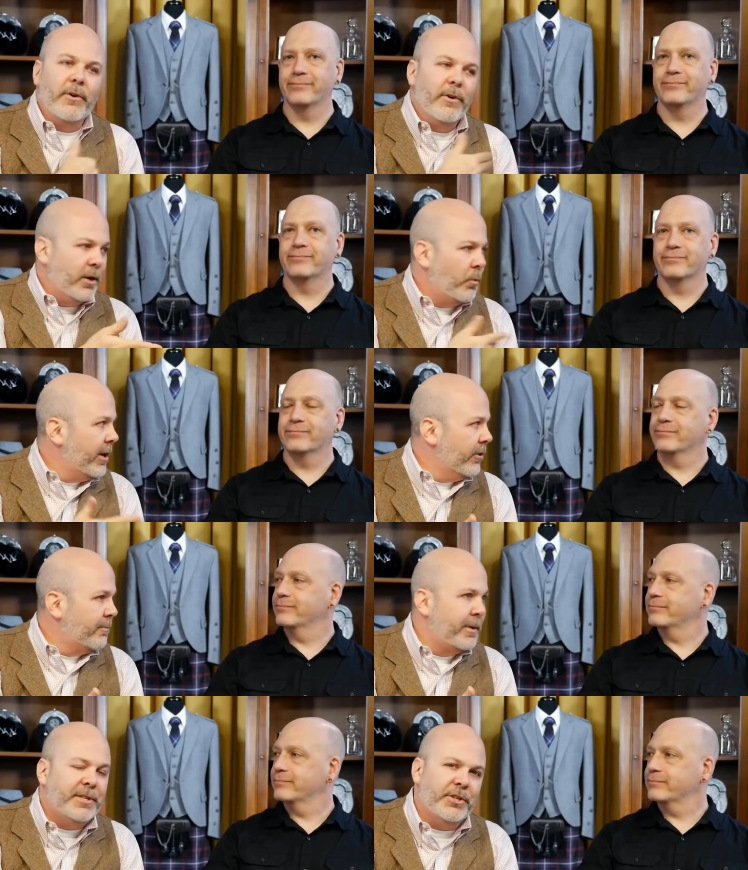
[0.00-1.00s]
Speaker 1: we are in a
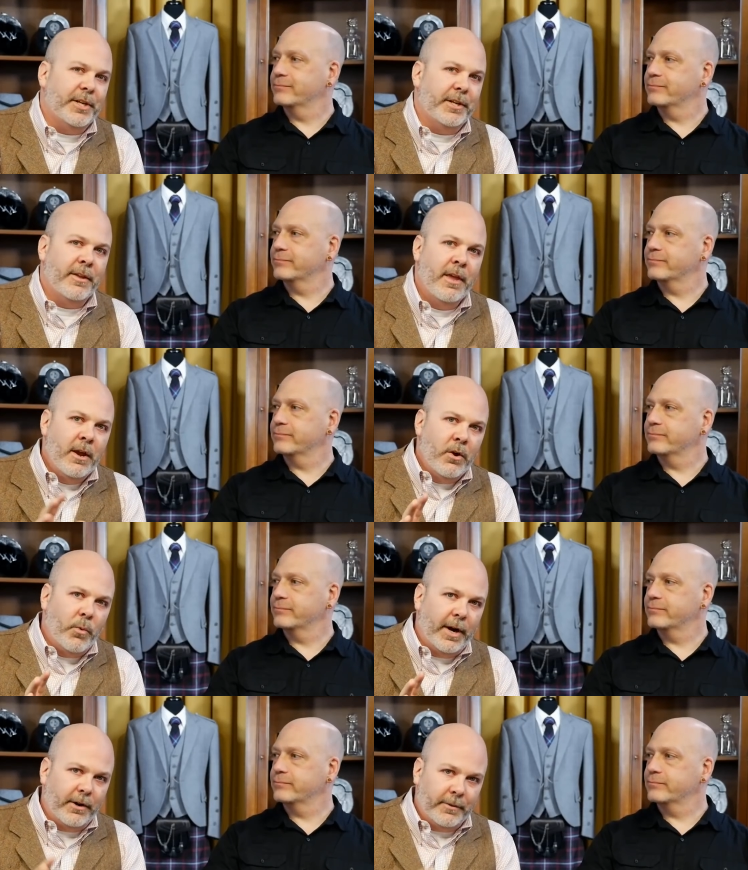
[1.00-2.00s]
weird position
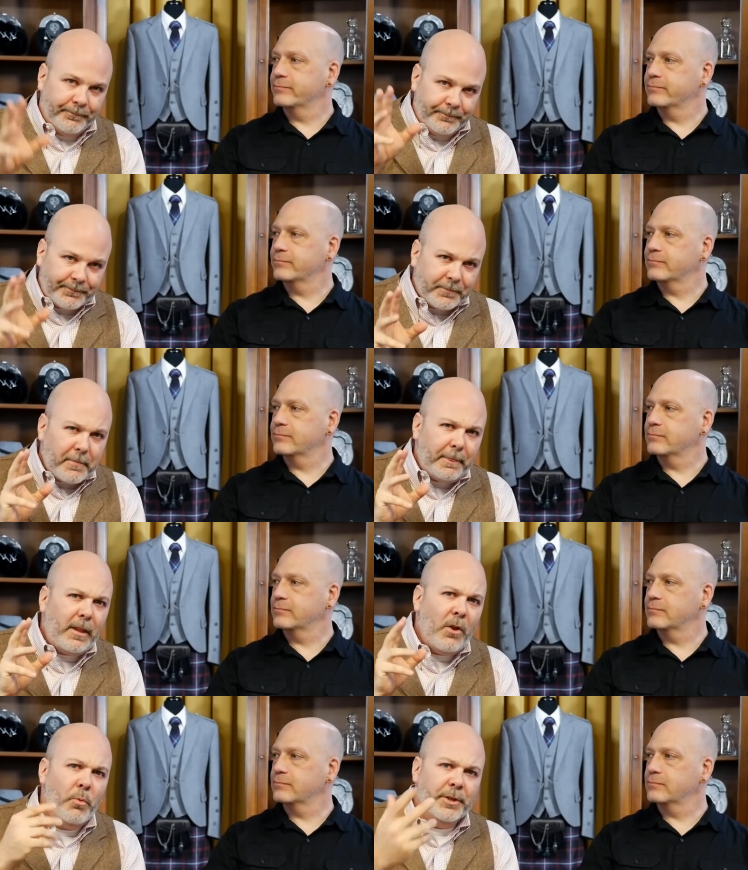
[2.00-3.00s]
where
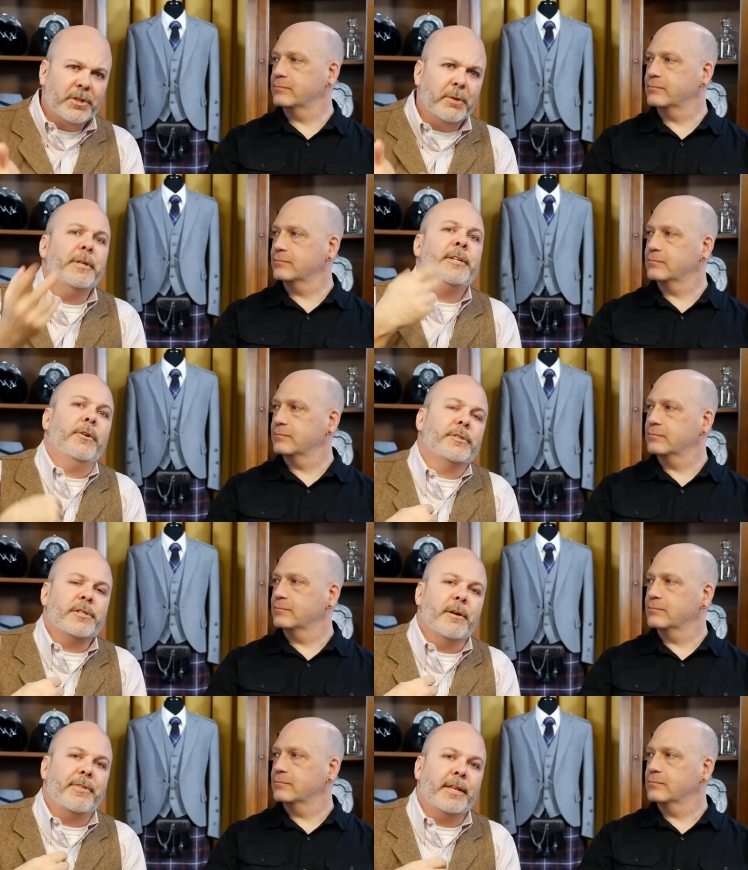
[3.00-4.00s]
when someone tells us
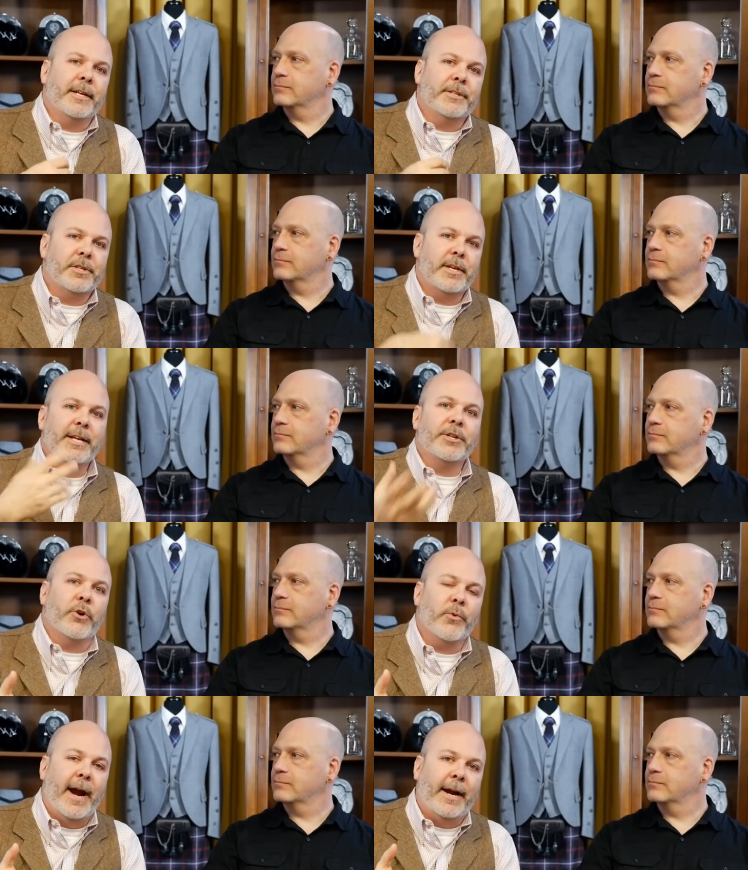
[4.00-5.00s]
something that's
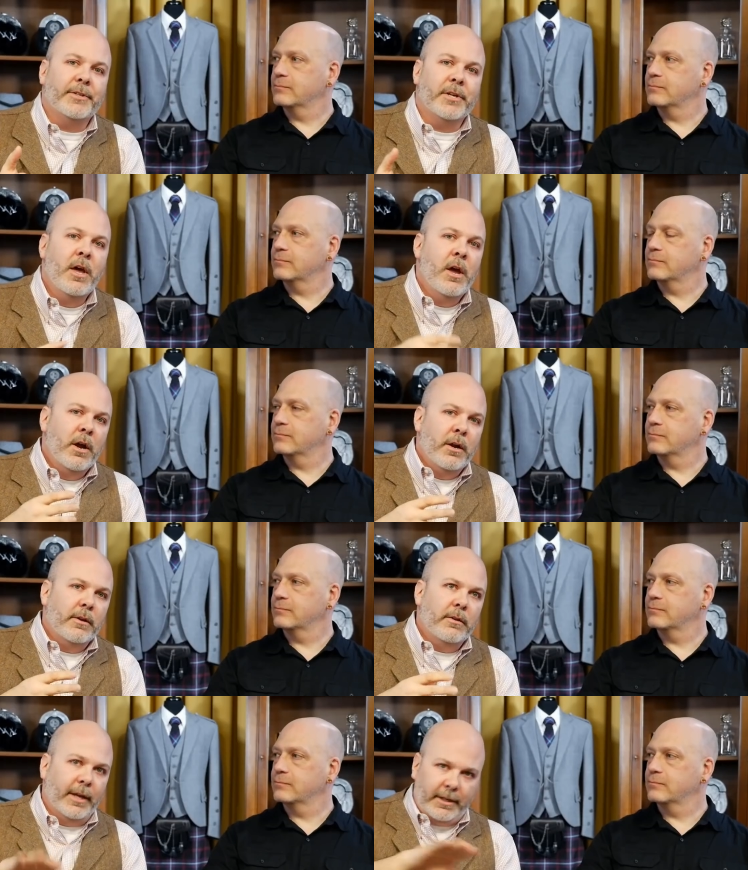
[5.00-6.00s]
incorrect,
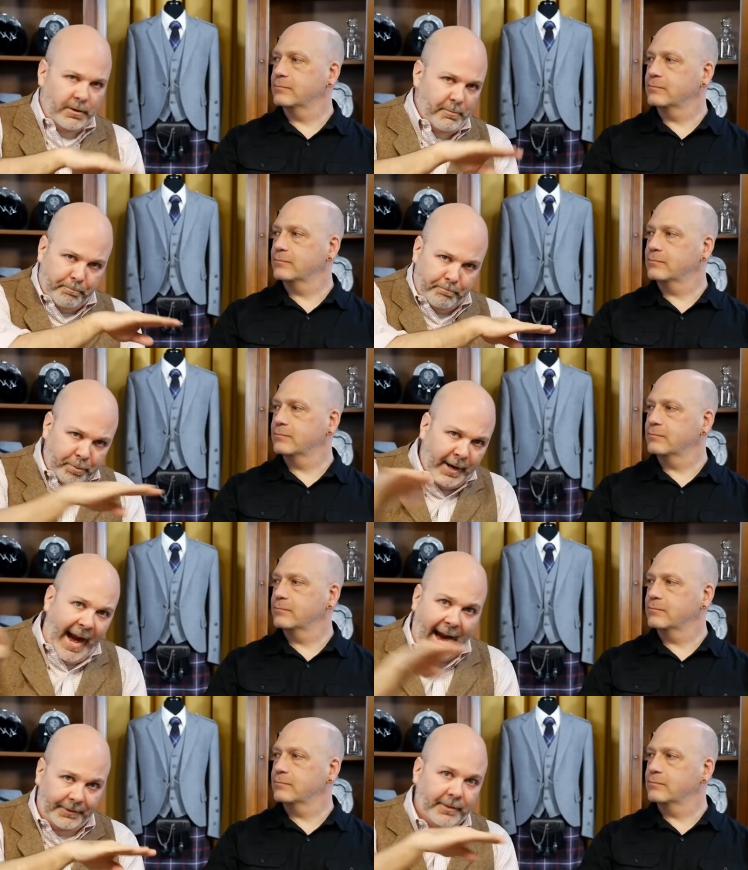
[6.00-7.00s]
like
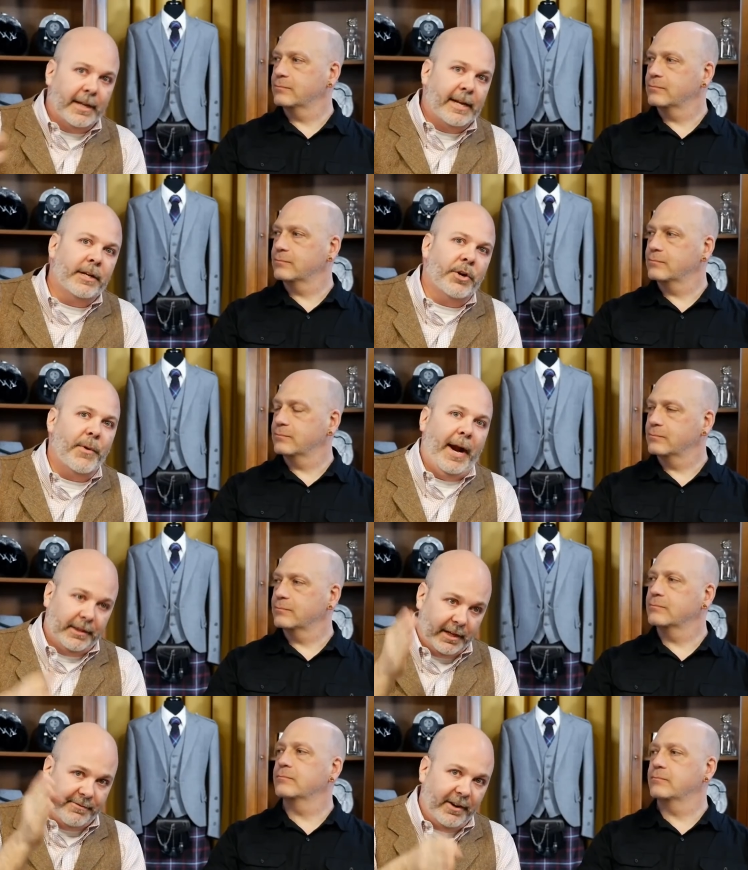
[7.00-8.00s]
patently
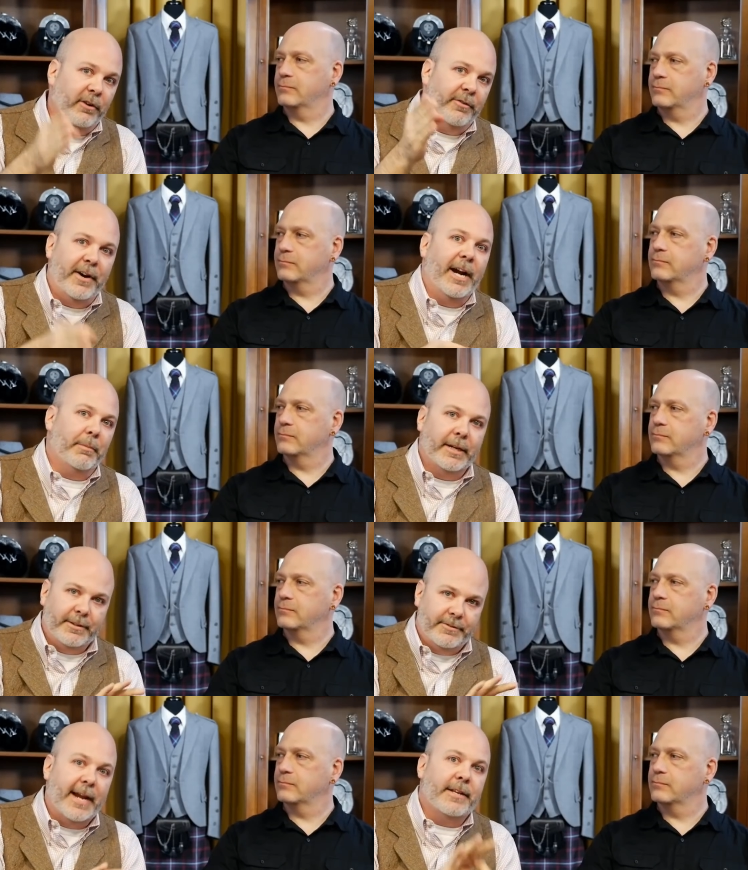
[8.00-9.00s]
incorrect, like
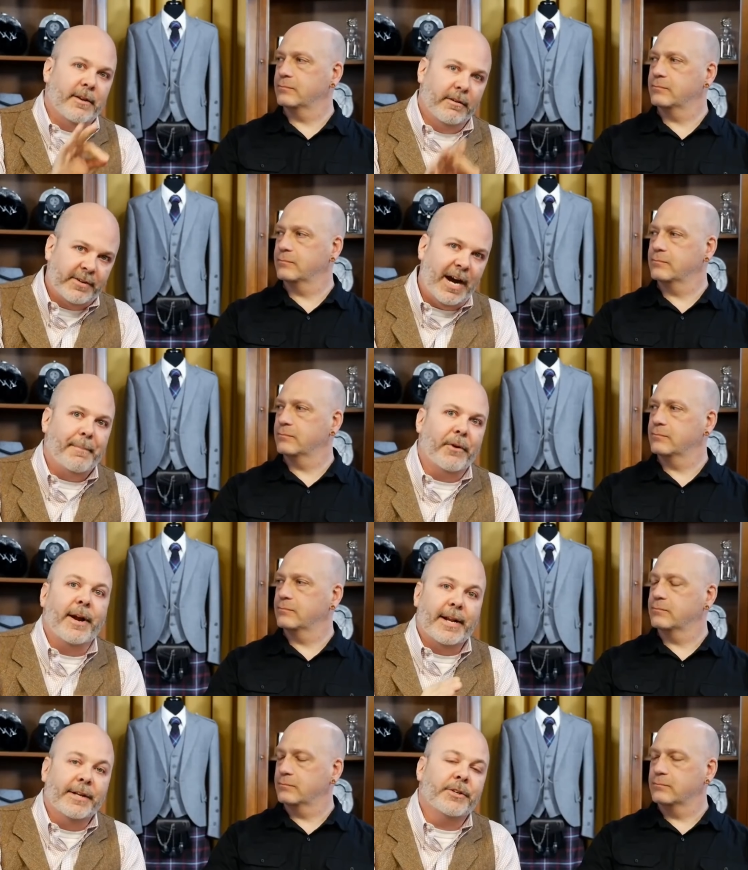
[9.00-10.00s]
verifiably date of
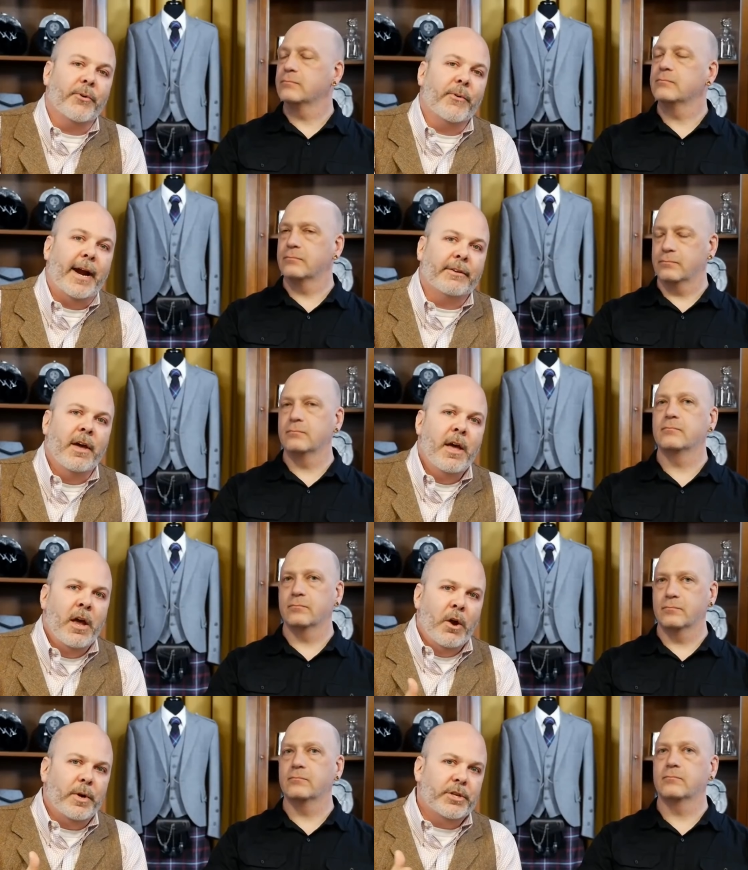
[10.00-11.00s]
copyright incorrect,
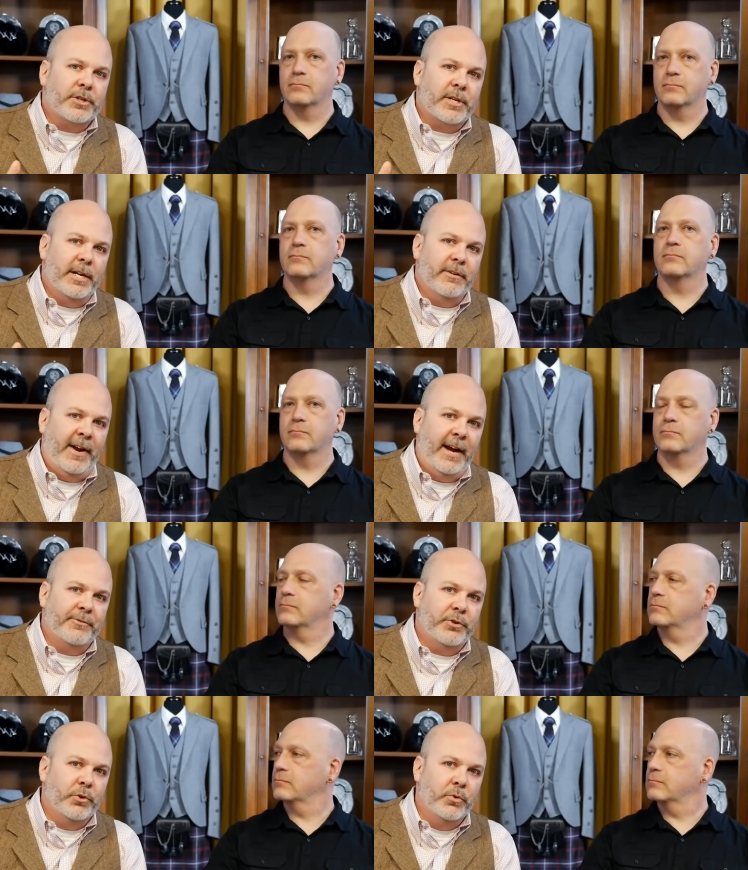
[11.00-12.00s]
we just kind of
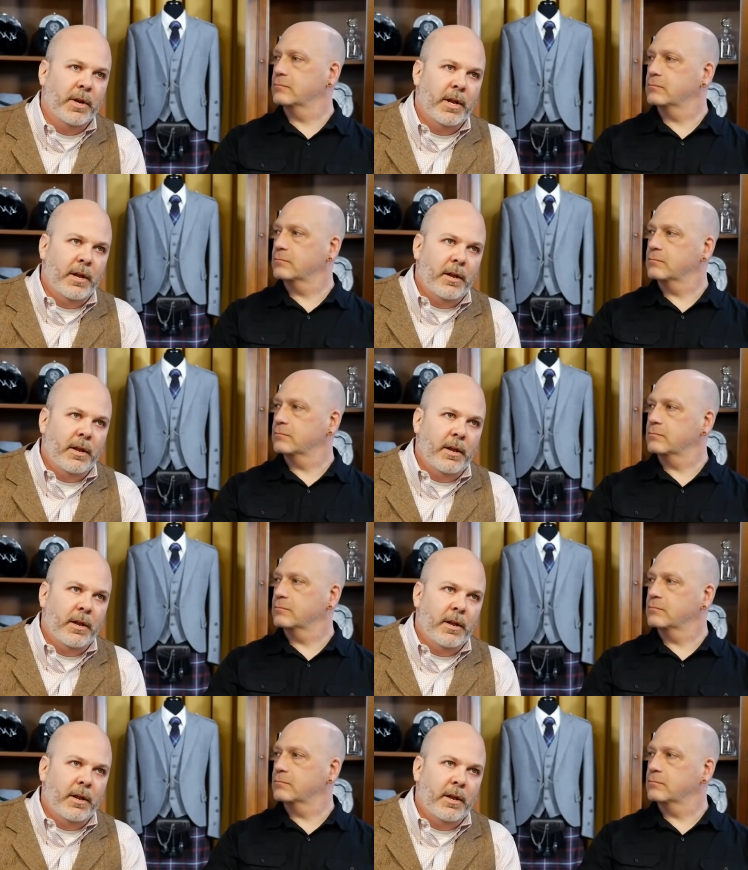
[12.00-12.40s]
have to